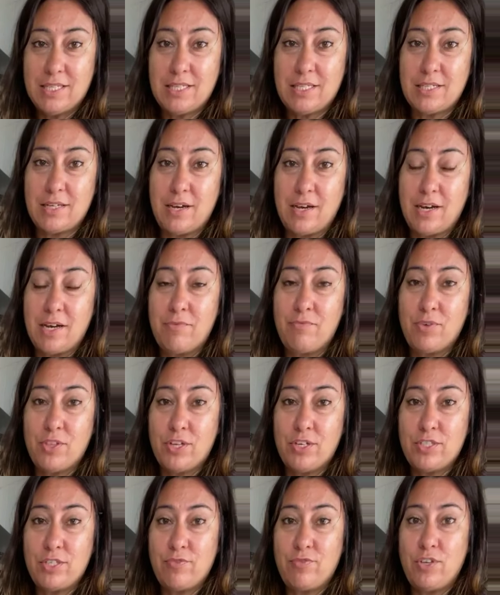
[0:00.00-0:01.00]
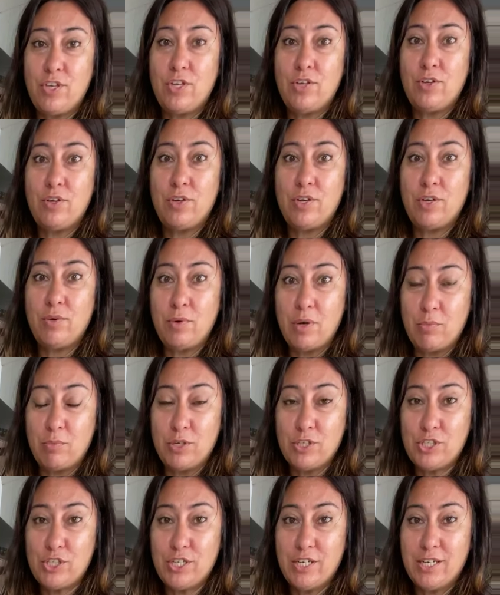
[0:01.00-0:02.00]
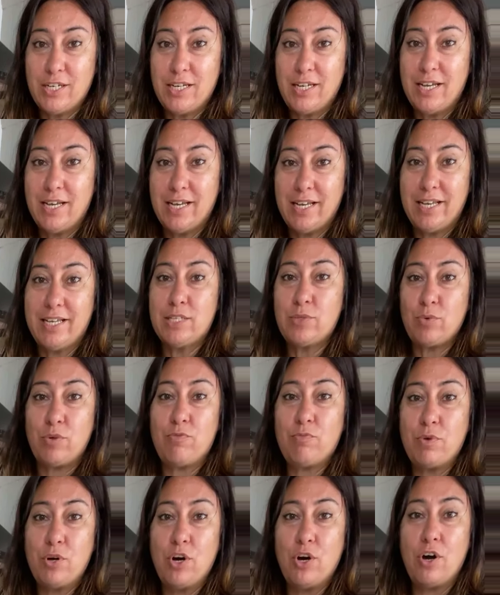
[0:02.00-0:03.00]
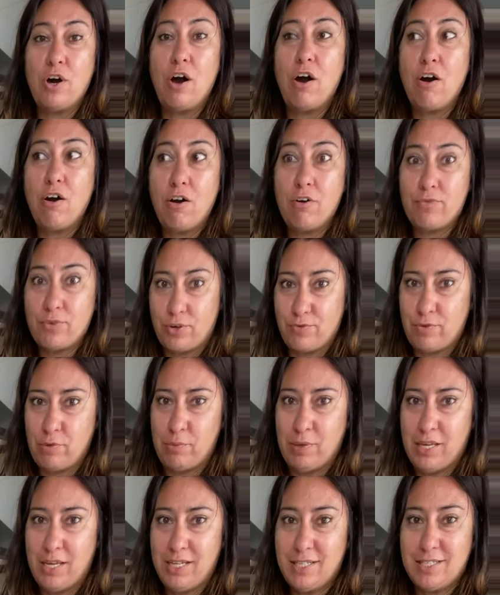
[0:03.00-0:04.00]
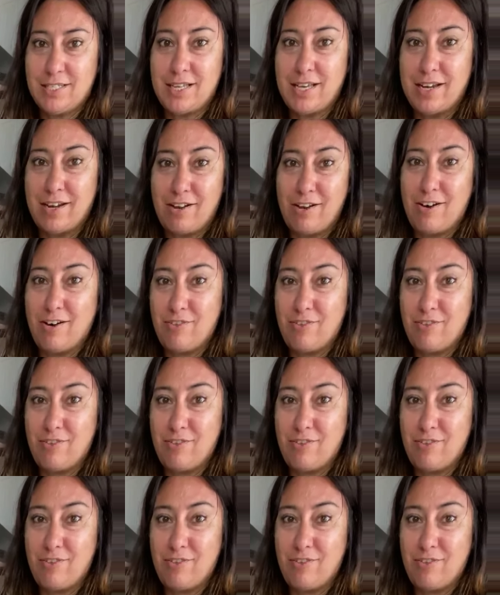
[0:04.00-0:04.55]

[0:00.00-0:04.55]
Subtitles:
time, for those of you who weren't watching earlier, is we've put half coffee beans and half